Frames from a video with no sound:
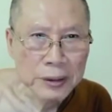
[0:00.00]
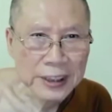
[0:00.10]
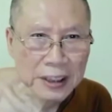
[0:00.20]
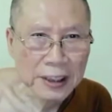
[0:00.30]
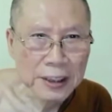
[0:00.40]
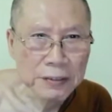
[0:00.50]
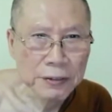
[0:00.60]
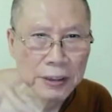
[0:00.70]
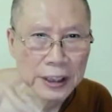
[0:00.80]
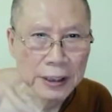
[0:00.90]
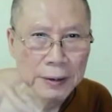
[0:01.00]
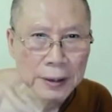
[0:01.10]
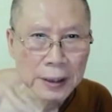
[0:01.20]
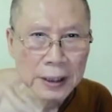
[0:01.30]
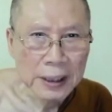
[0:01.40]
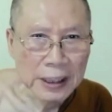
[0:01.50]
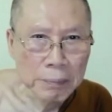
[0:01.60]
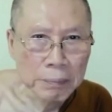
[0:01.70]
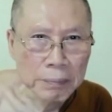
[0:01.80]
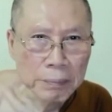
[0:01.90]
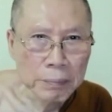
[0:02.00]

successfully. Keep